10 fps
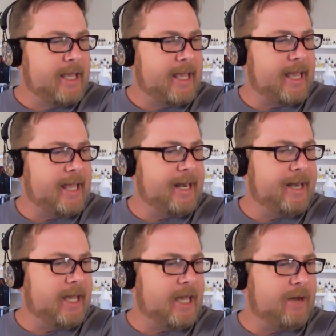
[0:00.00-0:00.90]
And
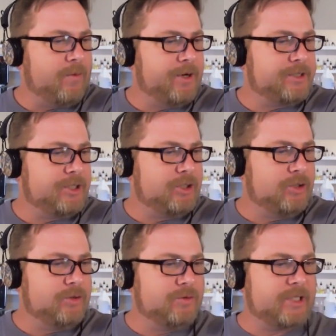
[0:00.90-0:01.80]
I wanted to
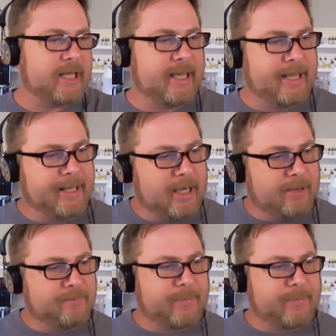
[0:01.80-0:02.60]
use a